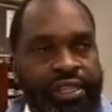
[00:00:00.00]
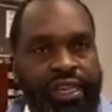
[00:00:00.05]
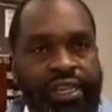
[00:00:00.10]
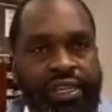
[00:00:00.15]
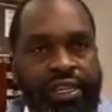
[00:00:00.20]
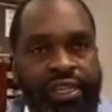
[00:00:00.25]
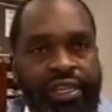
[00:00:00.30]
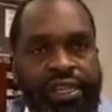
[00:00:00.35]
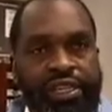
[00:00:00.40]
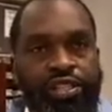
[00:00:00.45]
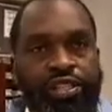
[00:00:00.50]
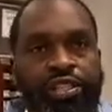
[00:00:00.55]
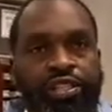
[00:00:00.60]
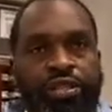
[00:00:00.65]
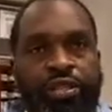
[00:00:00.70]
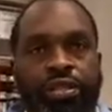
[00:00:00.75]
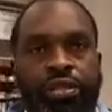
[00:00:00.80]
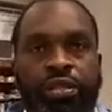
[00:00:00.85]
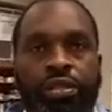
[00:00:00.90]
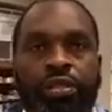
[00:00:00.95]
that heat
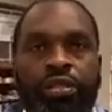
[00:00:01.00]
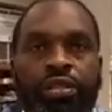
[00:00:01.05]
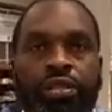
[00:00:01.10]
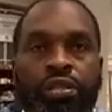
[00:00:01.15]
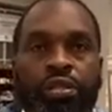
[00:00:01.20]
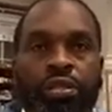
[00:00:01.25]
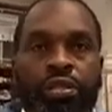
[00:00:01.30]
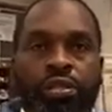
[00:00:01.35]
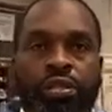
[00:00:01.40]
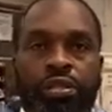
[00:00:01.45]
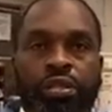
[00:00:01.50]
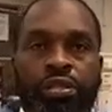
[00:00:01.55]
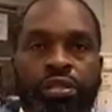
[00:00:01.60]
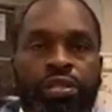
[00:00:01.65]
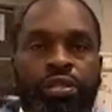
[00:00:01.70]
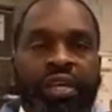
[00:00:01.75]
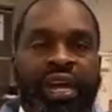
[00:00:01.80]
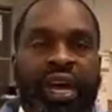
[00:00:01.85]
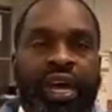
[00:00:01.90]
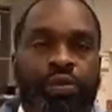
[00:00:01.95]

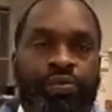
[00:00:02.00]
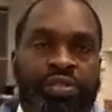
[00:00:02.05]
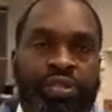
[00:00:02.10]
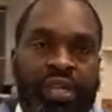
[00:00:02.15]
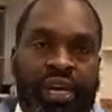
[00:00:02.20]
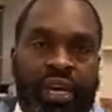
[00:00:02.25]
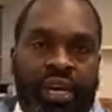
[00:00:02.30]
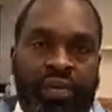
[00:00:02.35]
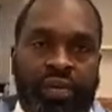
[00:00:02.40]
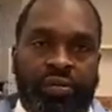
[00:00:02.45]
to the outside.